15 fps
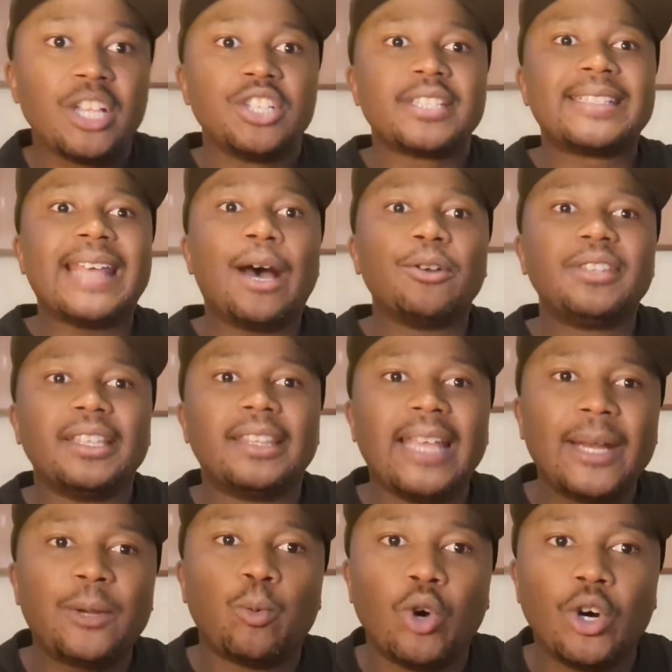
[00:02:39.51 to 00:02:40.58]
Sell the
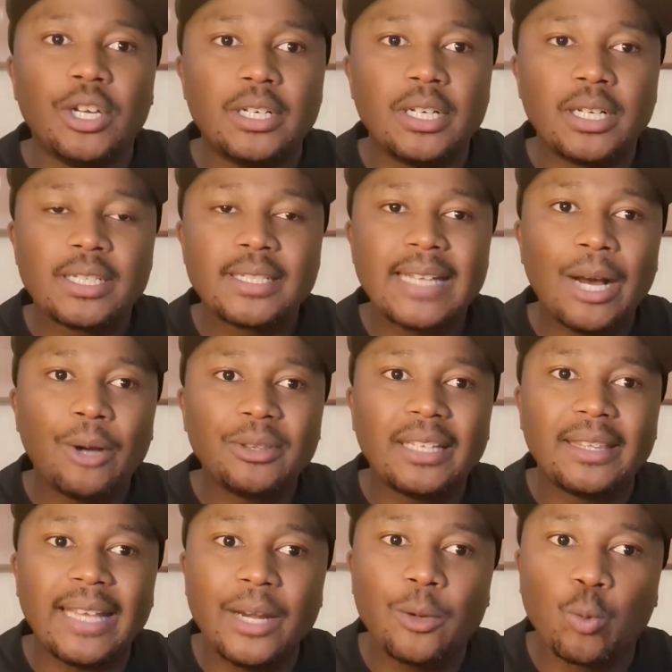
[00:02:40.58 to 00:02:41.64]
dead wood. Sell
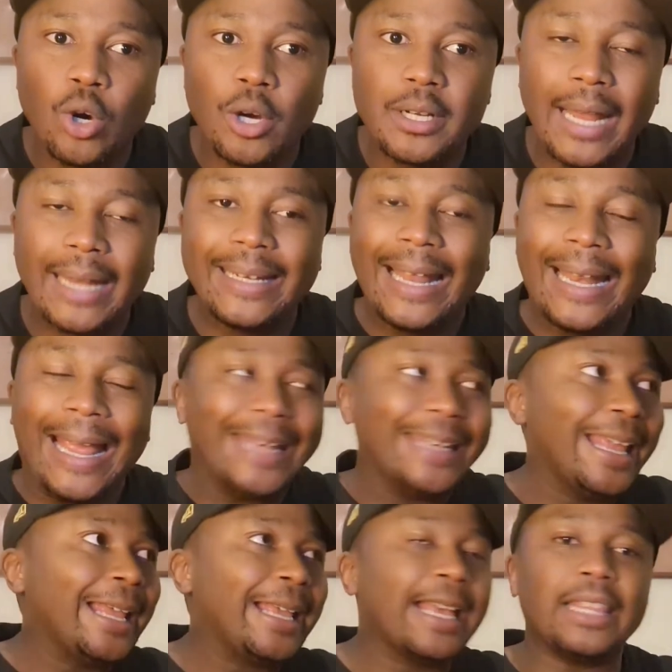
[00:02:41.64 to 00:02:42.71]
the dead wood. And
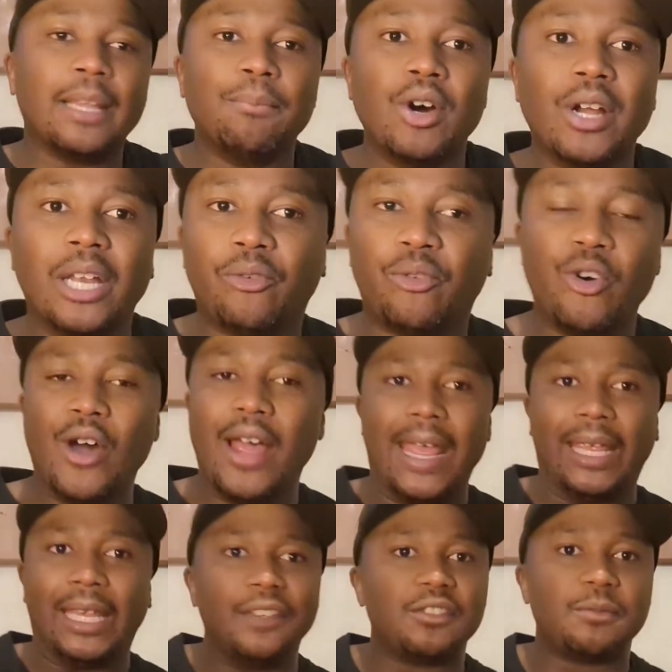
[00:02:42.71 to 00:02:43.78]
then get the money for a
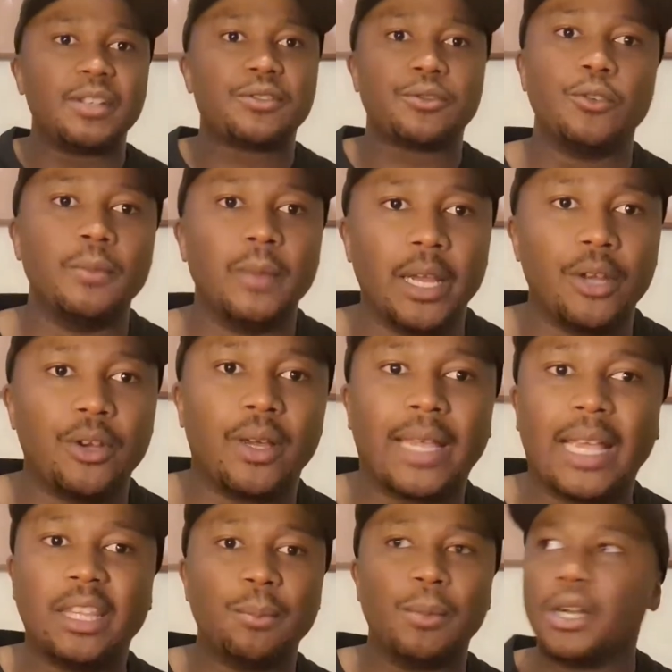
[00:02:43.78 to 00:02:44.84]
Yves Bissouma, you know.
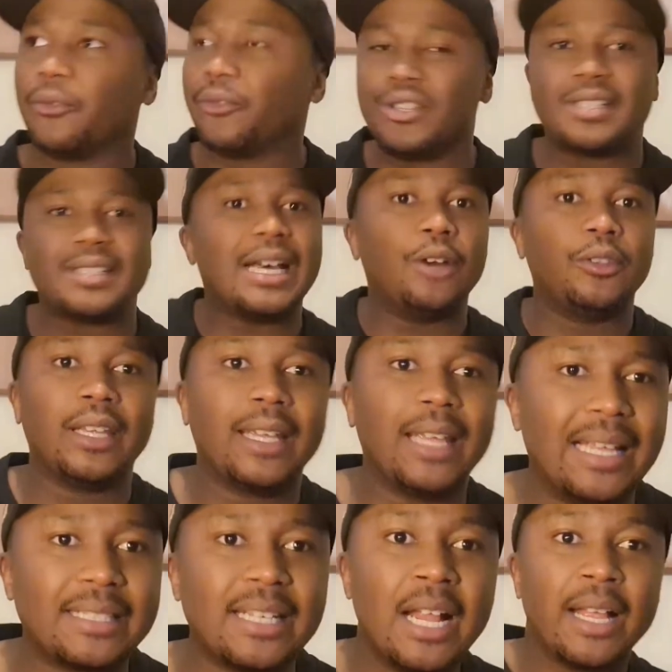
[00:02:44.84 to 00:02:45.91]
Get the money for a Soundy
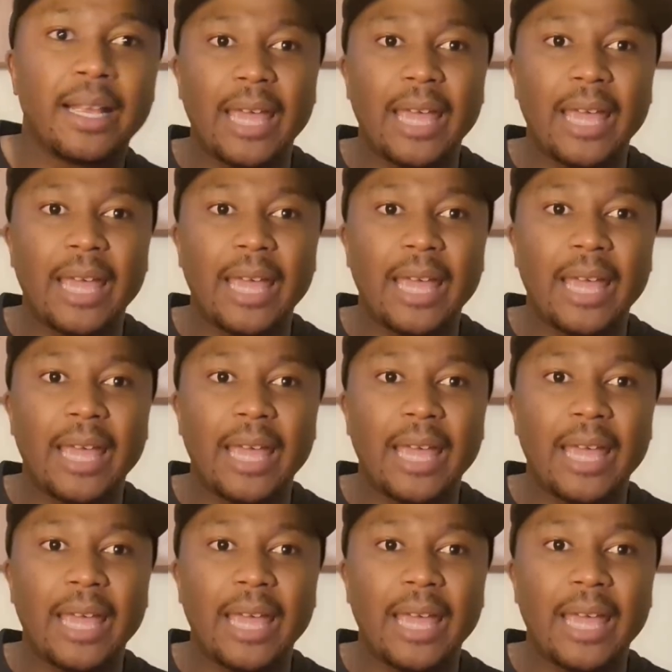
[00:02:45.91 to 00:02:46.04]
Gas.